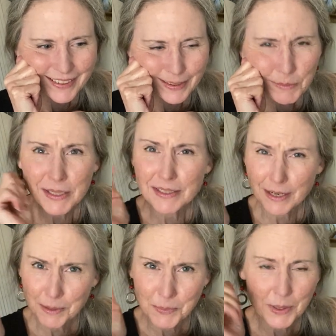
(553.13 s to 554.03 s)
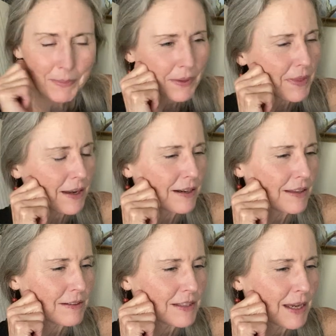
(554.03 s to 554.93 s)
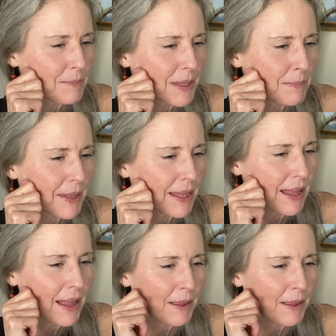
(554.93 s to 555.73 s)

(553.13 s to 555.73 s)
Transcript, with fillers: and we could talk more about that another time maybe,